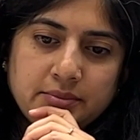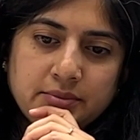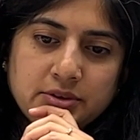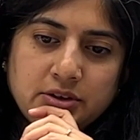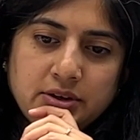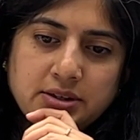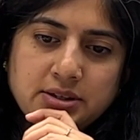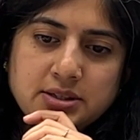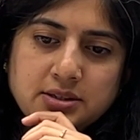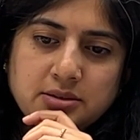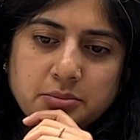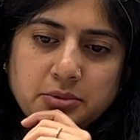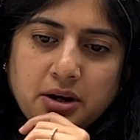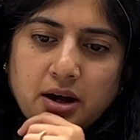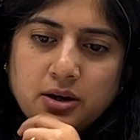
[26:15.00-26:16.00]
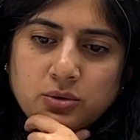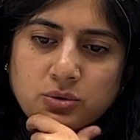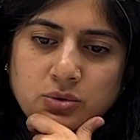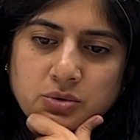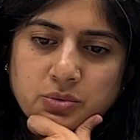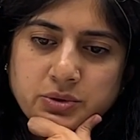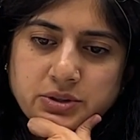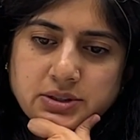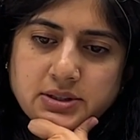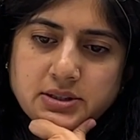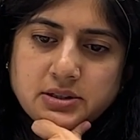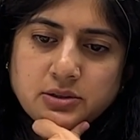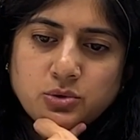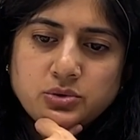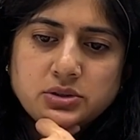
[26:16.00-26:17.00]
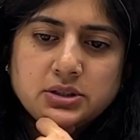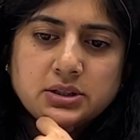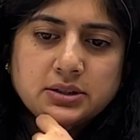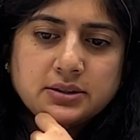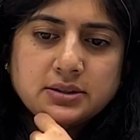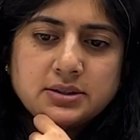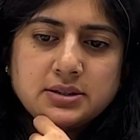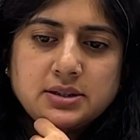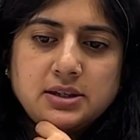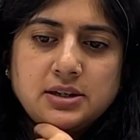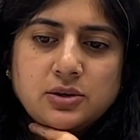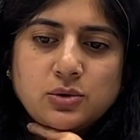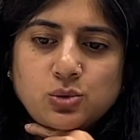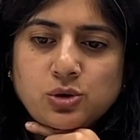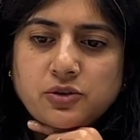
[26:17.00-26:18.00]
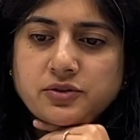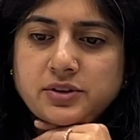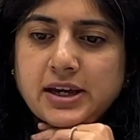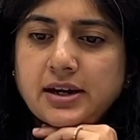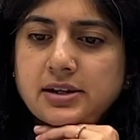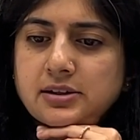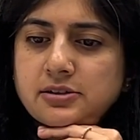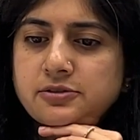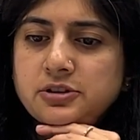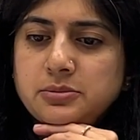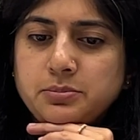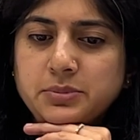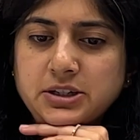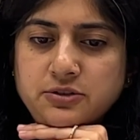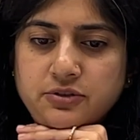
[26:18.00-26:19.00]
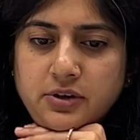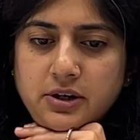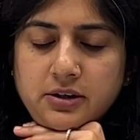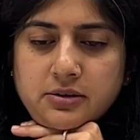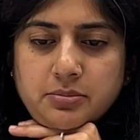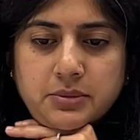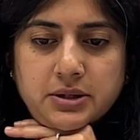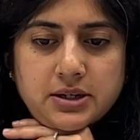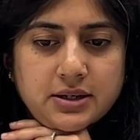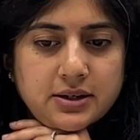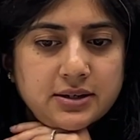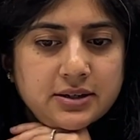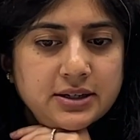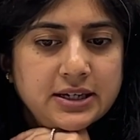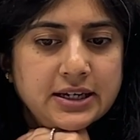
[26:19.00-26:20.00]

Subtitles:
Chris Morocco, who's the CEO of the AdTech firm Beachfront Media,